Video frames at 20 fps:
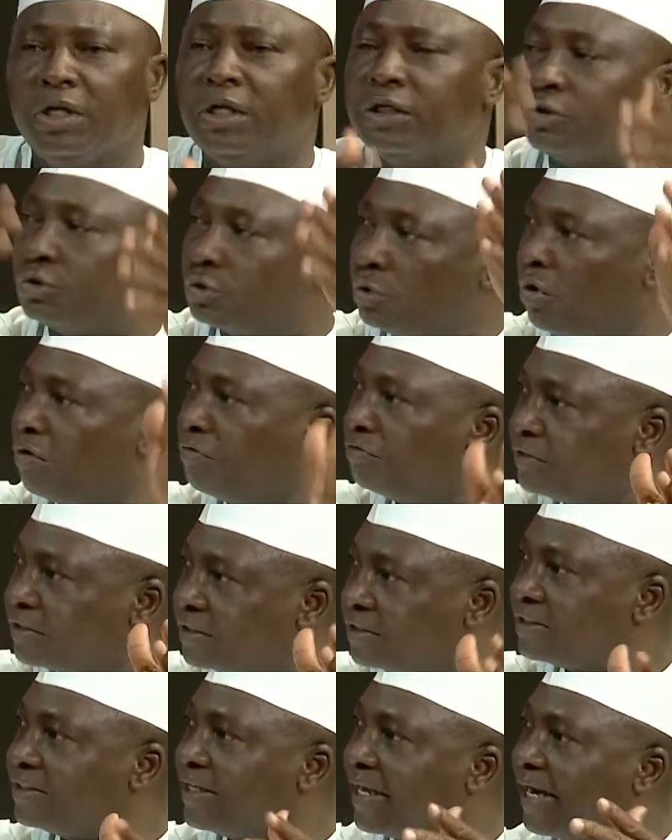The
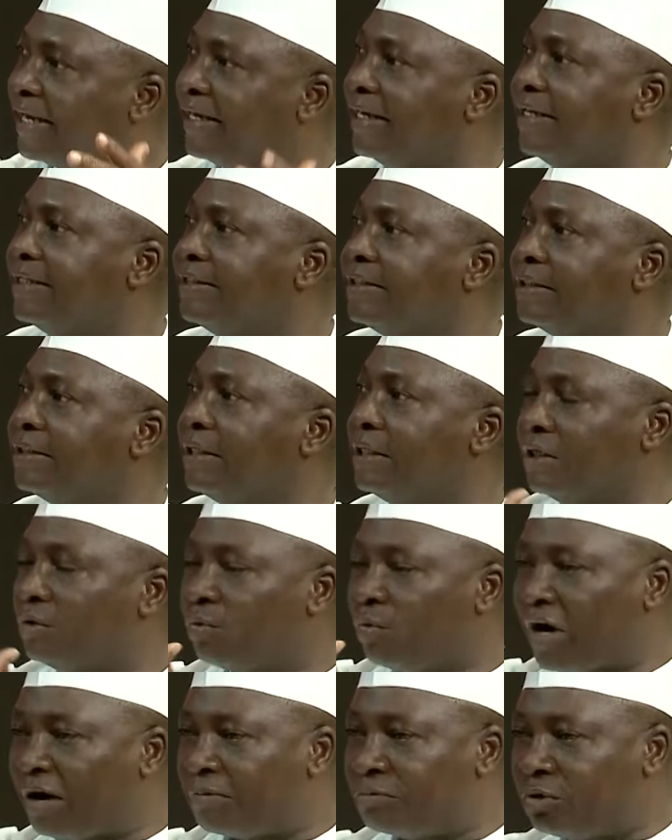offices that are alleging,
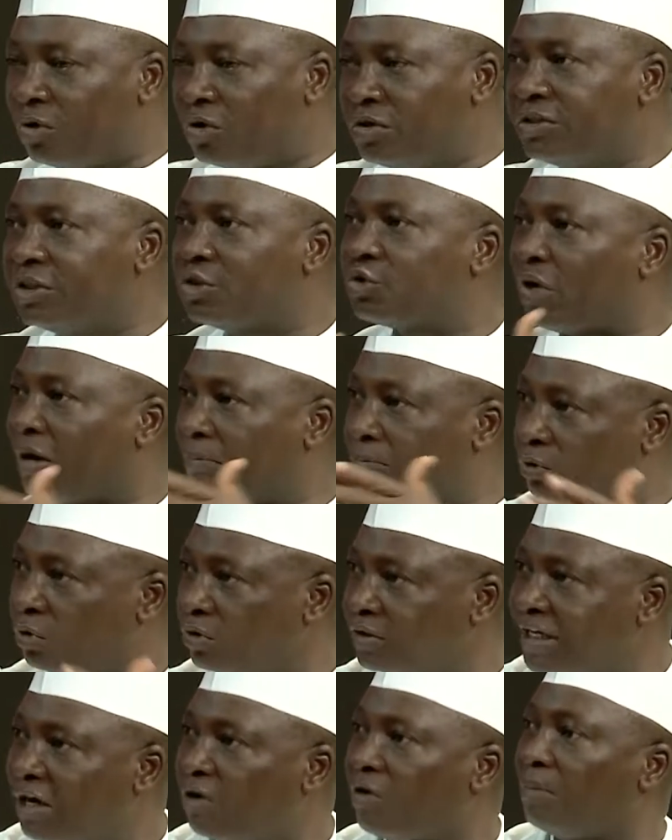we have done this, we have
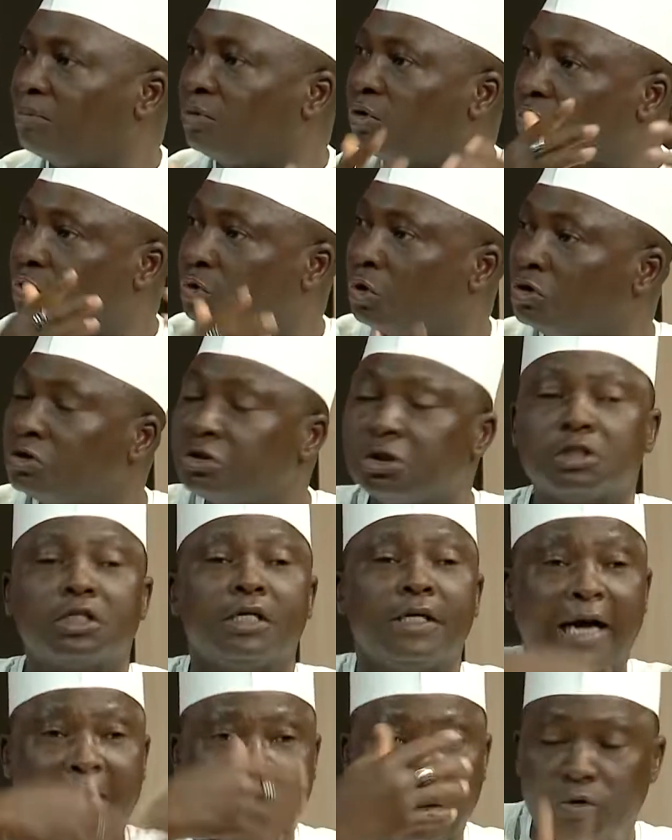done that, we have not done this,
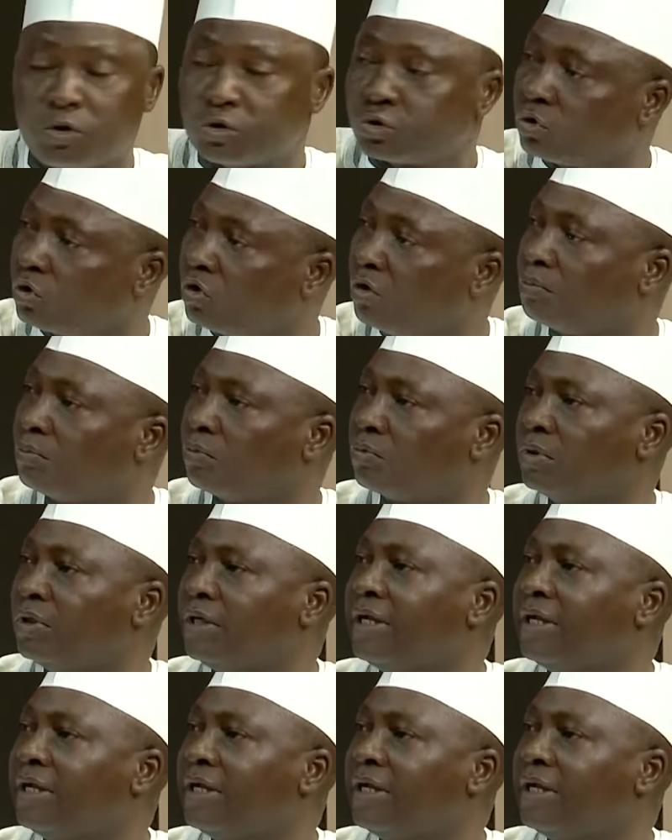are also open.